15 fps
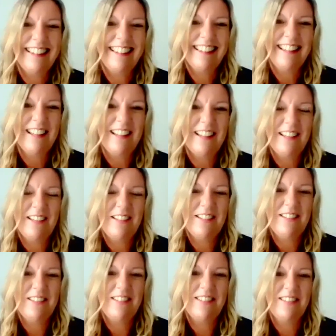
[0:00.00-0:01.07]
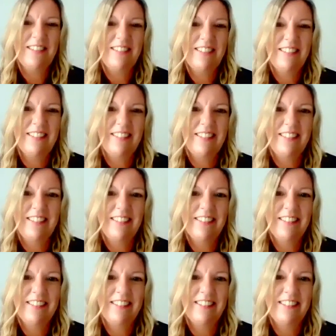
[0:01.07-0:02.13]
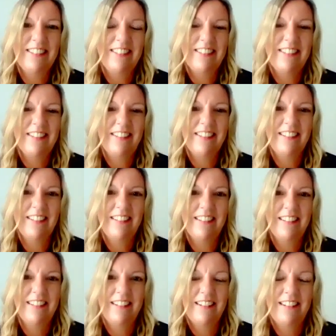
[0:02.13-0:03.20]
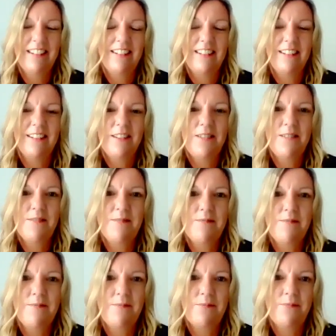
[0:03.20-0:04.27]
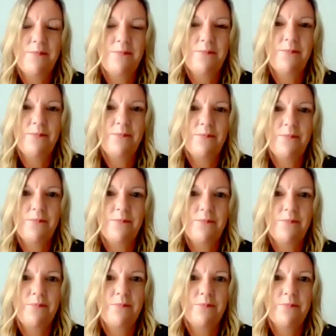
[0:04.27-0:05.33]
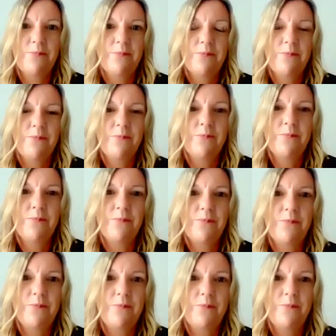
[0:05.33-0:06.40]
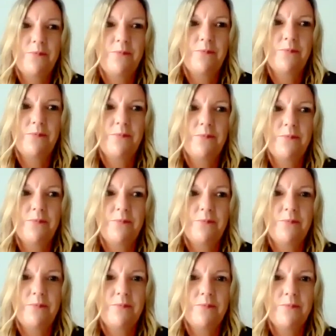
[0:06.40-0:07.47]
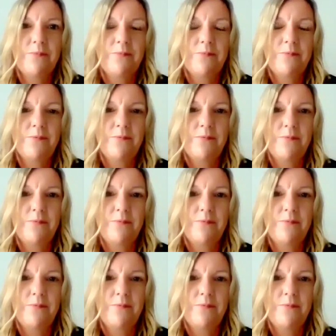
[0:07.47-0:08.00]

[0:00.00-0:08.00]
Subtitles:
This person isn't speaking.